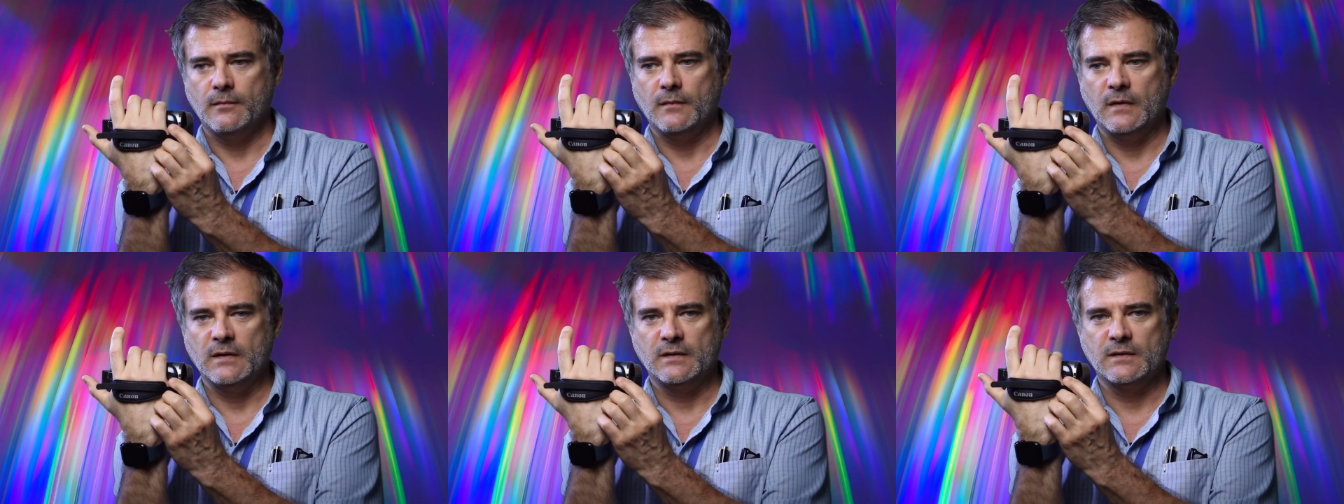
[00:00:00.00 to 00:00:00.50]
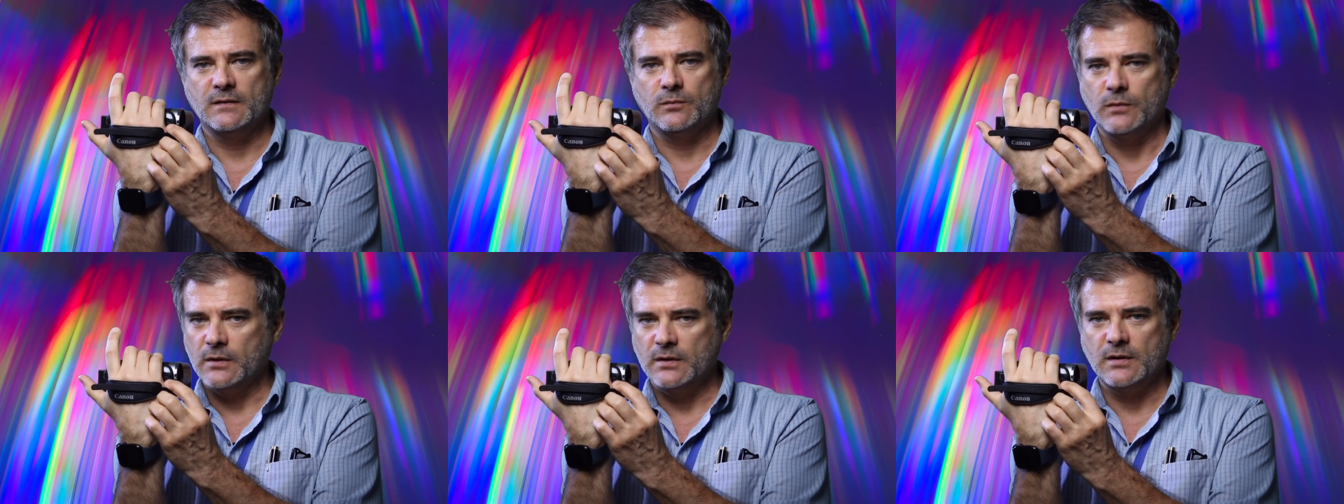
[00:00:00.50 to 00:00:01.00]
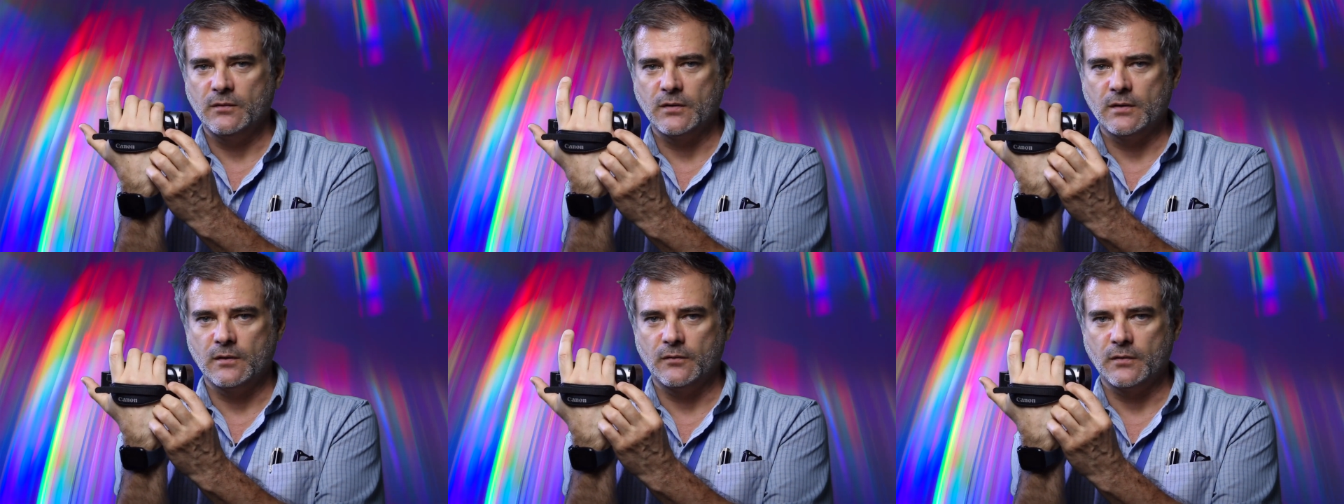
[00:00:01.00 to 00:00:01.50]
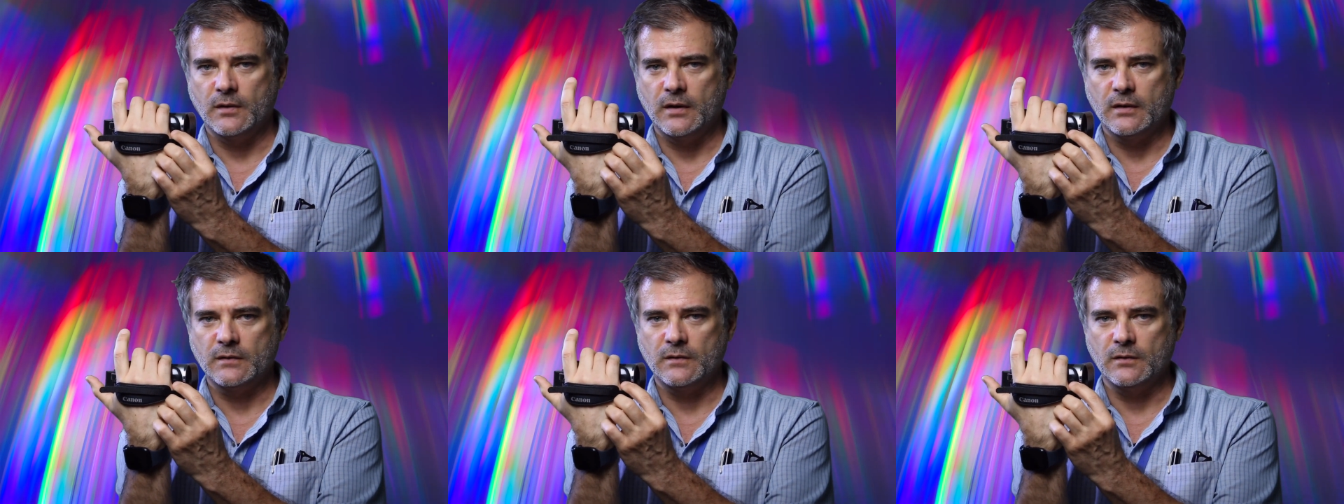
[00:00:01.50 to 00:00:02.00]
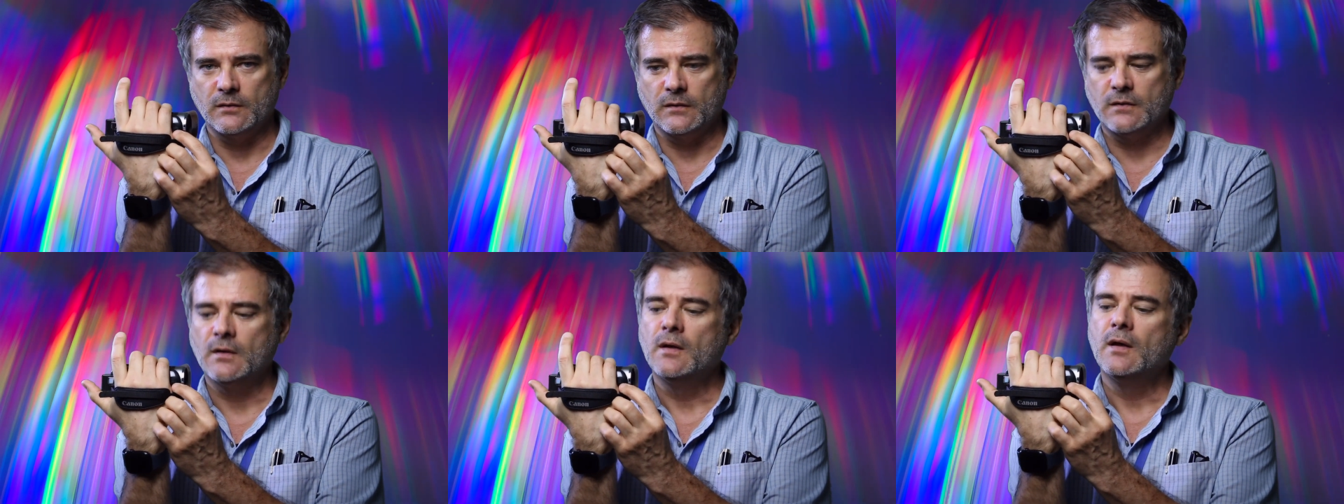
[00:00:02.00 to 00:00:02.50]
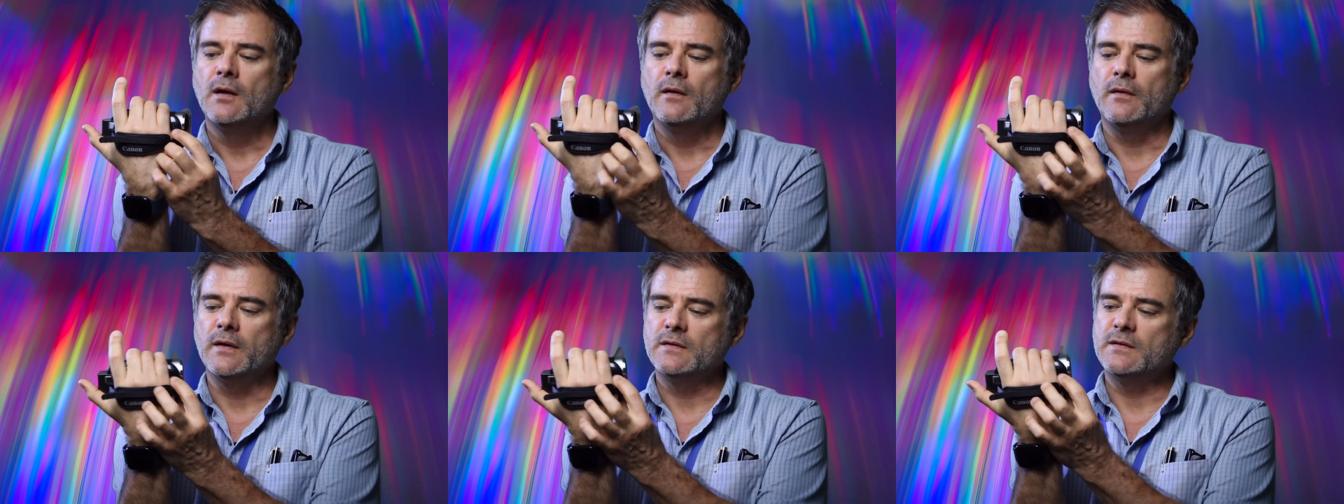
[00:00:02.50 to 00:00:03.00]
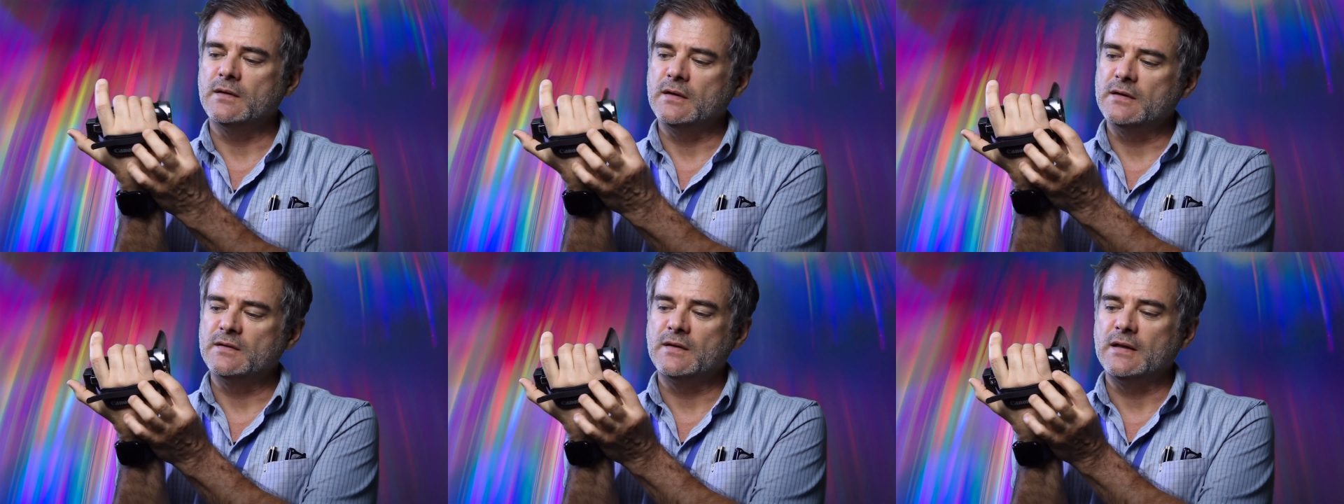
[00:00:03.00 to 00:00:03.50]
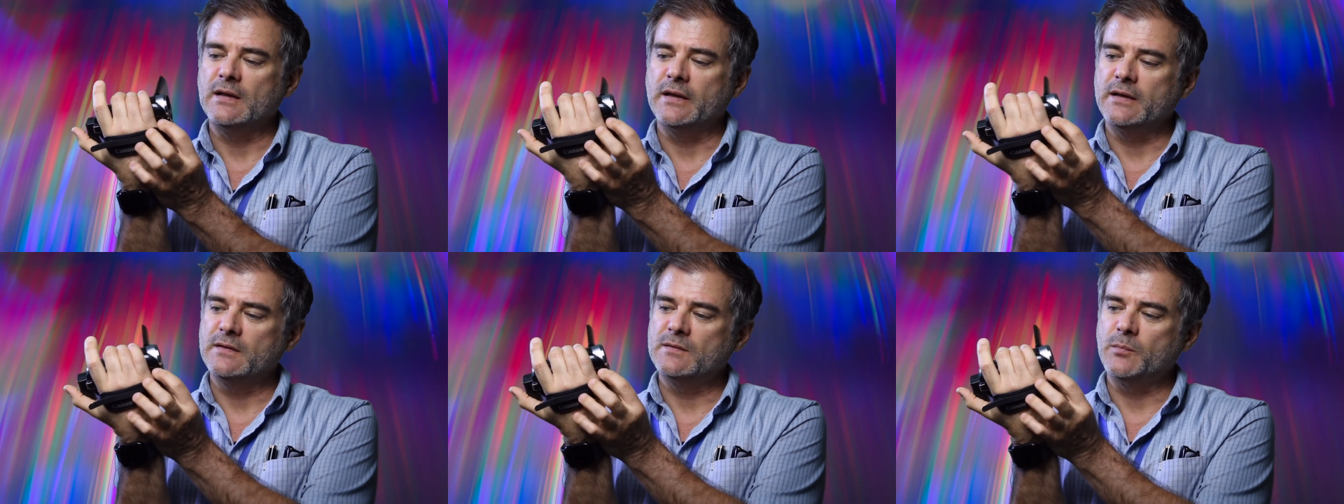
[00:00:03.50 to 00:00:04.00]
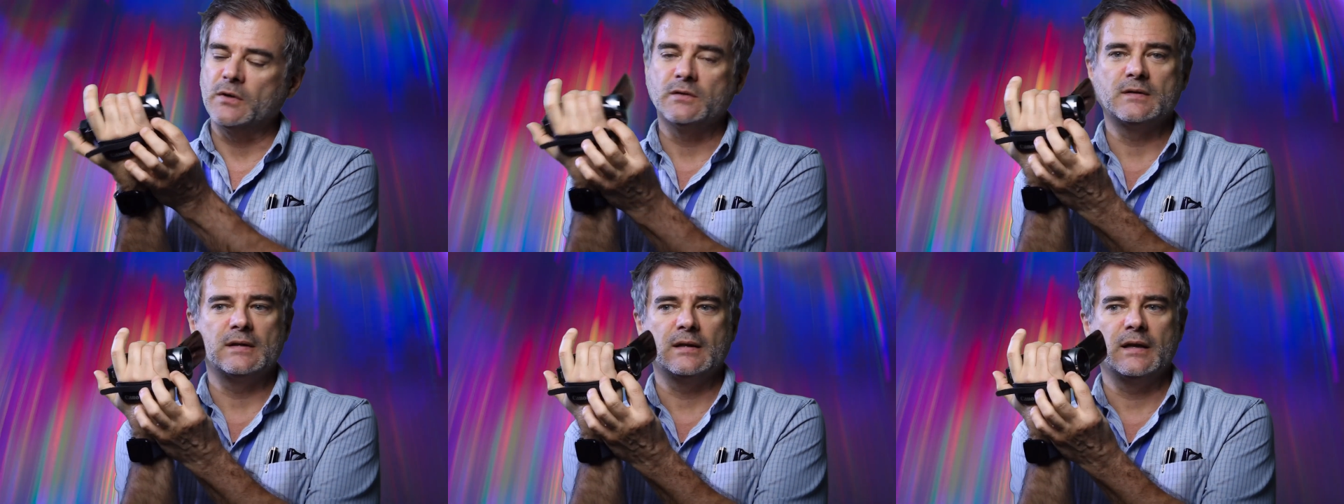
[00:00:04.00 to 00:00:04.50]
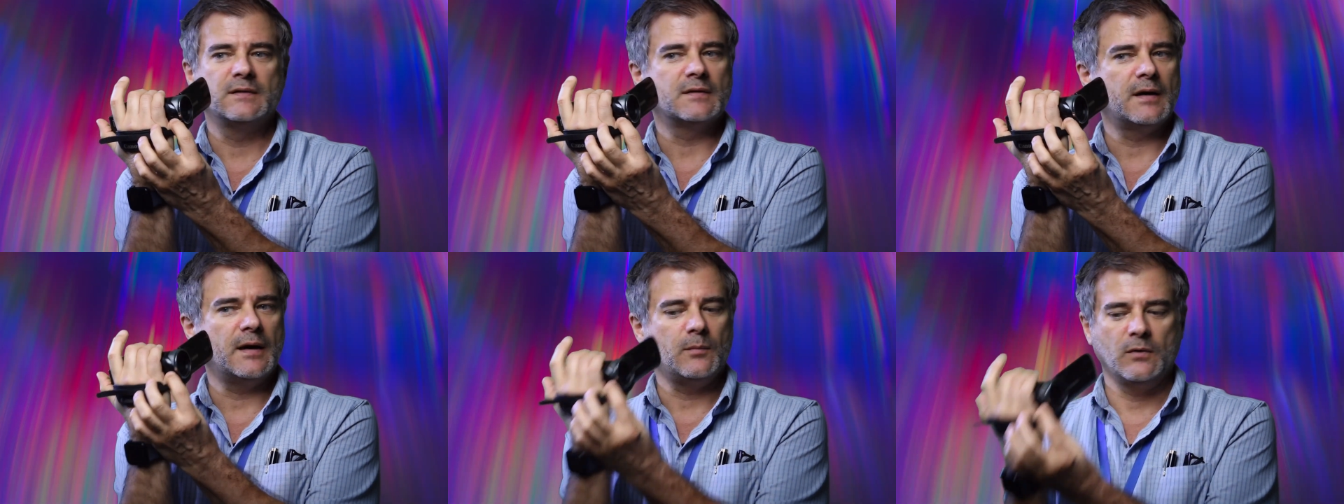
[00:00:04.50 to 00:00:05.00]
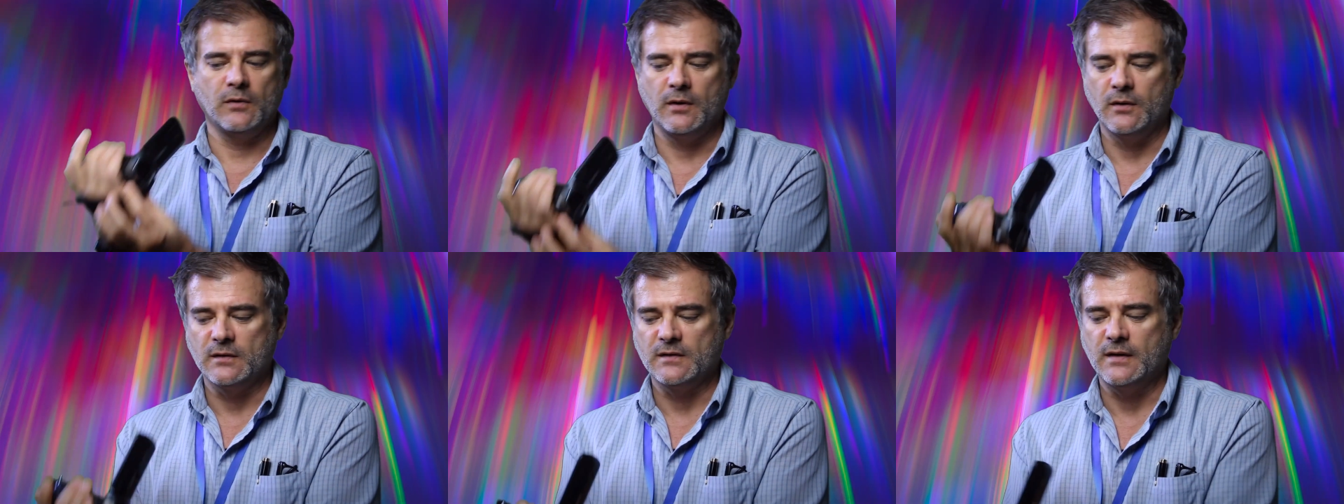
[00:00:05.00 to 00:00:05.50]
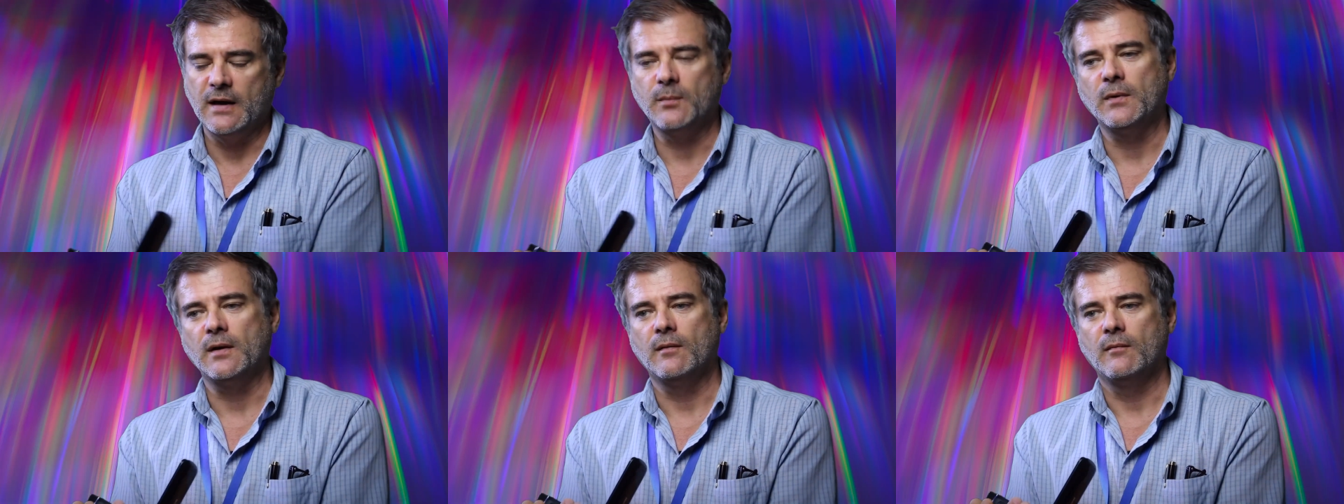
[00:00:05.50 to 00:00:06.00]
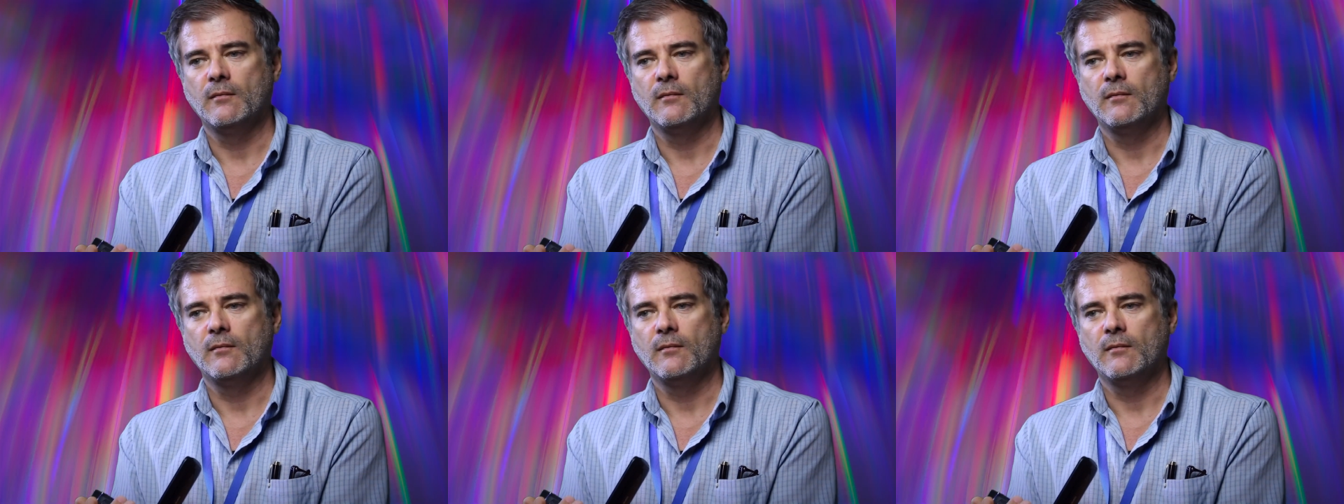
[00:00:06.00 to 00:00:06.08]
and this is really difficult for a lot of students, this is the lens, built-in lens cap. You'll hear it snapping.